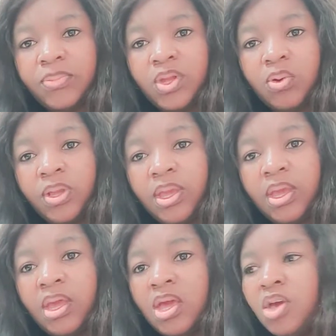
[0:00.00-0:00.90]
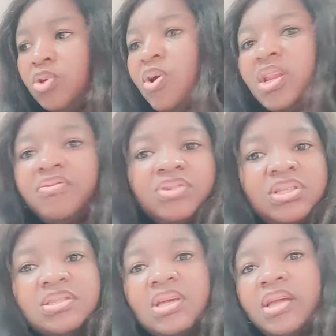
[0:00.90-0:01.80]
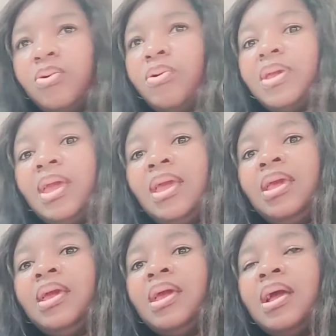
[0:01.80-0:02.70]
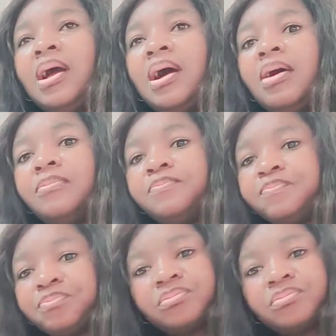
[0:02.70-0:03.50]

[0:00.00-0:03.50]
Okay, you can even decide, okay, um